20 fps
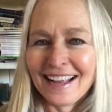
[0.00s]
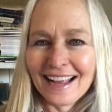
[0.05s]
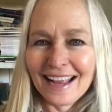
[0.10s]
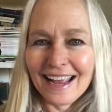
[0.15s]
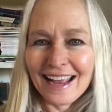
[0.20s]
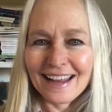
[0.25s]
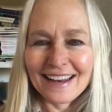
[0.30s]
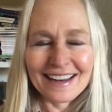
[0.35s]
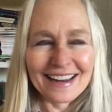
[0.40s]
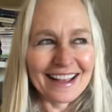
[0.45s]

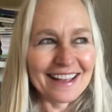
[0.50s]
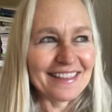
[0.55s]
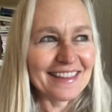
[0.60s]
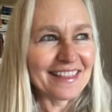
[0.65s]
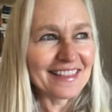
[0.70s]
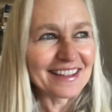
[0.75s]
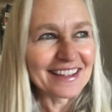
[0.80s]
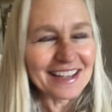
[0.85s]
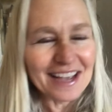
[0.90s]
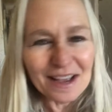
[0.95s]
and and then
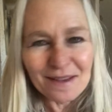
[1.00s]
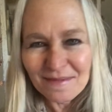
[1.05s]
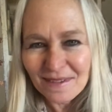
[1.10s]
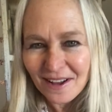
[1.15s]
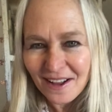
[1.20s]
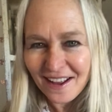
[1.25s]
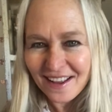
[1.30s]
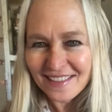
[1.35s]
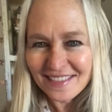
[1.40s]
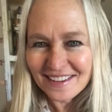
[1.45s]
the guy
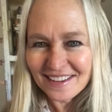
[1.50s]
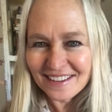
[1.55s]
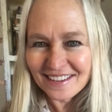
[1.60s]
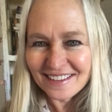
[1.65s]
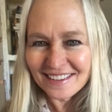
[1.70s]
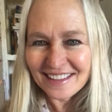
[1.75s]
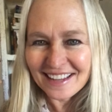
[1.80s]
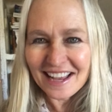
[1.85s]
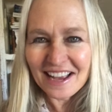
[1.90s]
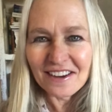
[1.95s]
behind the
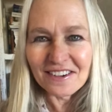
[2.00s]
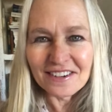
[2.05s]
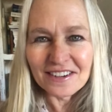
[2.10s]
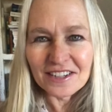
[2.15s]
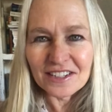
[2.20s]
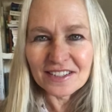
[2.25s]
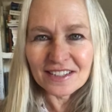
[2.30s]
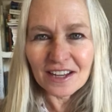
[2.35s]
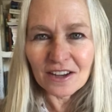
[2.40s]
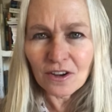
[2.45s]
the counter he's
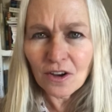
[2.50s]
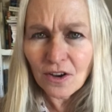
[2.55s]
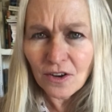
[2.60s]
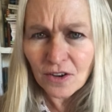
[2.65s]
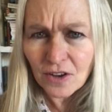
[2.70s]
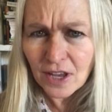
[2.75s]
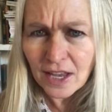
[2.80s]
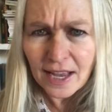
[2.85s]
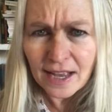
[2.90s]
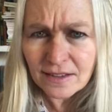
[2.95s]
like, oh,
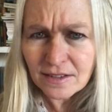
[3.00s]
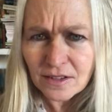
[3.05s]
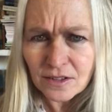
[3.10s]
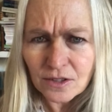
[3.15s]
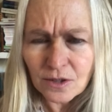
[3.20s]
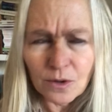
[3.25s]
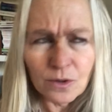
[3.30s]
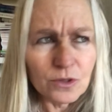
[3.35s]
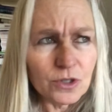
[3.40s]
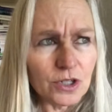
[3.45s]
he hasn't
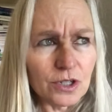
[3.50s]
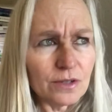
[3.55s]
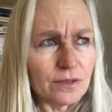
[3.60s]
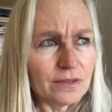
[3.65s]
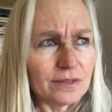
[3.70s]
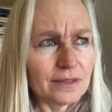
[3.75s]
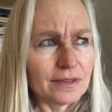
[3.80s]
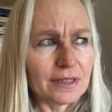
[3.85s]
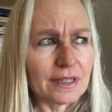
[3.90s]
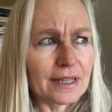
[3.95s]
told you
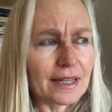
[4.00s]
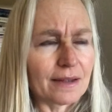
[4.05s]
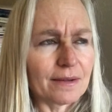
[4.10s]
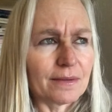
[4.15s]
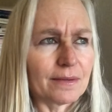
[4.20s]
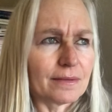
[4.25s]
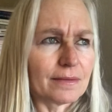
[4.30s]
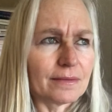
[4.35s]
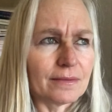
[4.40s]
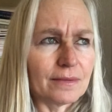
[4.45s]
like
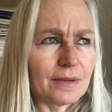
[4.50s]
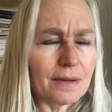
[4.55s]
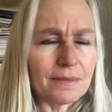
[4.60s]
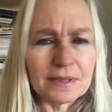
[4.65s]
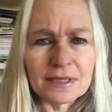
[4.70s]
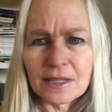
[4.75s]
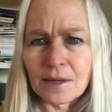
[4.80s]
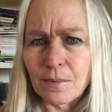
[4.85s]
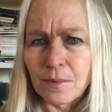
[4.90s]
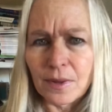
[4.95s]
what was
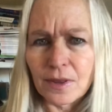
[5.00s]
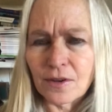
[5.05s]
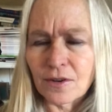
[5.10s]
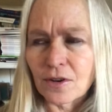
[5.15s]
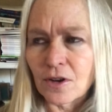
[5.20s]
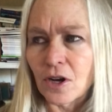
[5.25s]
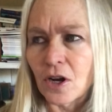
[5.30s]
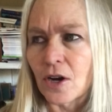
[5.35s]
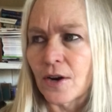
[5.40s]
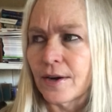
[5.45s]
up with your
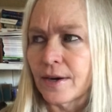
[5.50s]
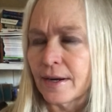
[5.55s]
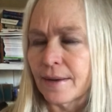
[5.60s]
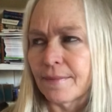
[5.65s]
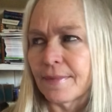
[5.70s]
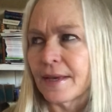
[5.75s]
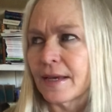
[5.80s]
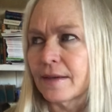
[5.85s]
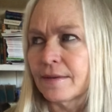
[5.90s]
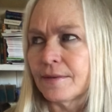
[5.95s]
car? And I'm
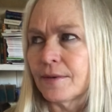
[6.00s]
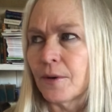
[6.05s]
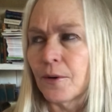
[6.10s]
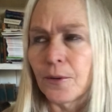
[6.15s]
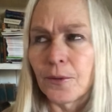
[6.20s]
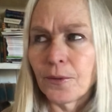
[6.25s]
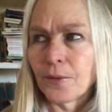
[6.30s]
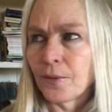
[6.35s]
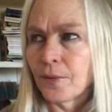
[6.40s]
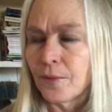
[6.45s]
like,
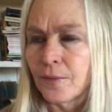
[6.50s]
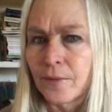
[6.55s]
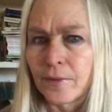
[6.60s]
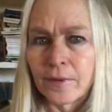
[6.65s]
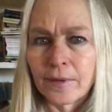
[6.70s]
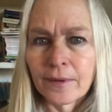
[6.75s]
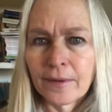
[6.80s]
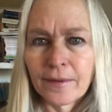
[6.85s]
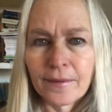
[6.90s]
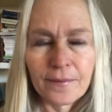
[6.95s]
no,
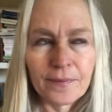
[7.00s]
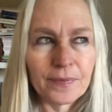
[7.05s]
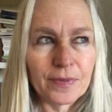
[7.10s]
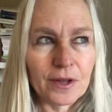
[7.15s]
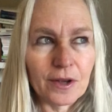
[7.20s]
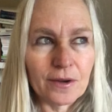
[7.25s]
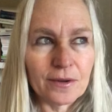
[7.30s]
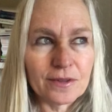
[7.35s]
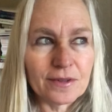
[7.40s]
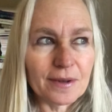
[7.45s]

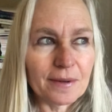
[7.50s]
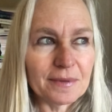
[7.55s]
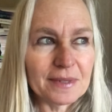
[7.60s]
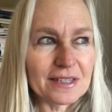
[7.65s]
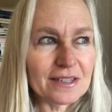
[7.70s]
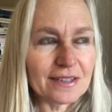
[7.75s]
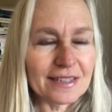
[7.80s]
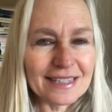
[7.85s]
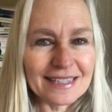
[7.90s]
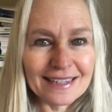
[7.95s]
no. So I'm
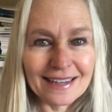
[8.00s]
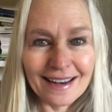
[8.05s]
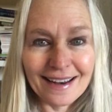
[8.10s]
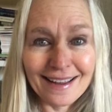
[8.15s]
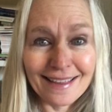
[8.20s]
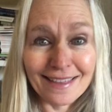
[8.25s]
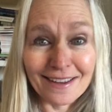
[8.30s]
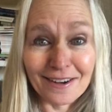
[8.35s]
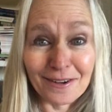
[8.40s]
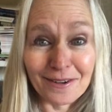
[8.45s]
still
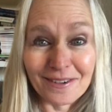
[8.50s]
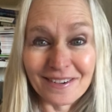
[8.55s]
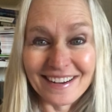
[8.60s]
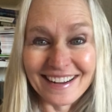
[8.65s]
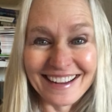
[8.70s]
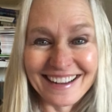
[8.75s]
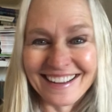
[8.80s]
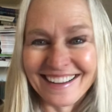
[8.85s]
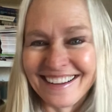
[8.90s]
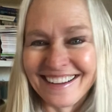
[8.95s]
standing there going,